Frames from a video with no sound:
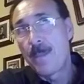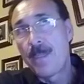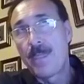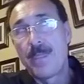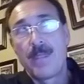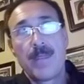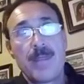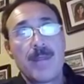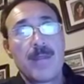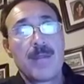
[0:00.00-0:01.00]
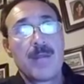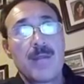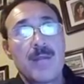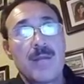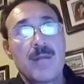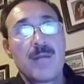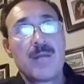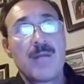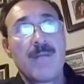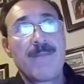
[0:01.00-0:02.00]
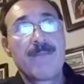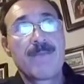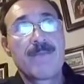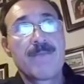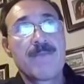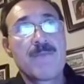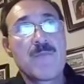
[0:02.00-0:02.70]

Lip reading: No one is speaking in this clip.